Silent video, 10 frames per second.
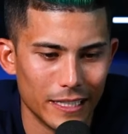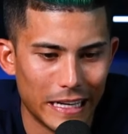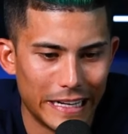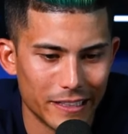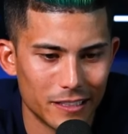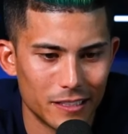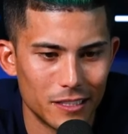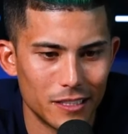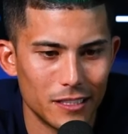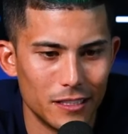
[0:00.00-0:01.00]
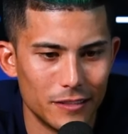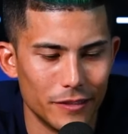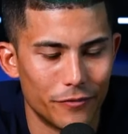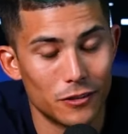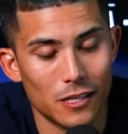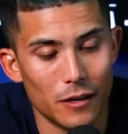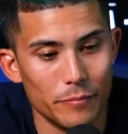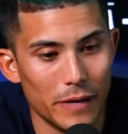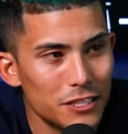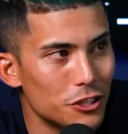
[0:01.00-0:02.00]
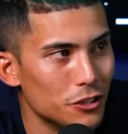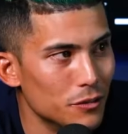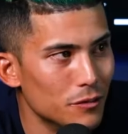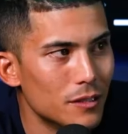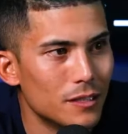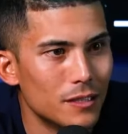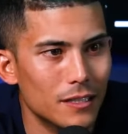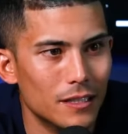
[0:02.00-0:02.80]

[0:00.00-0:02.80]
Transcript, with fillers: like the first time I met you, hmm.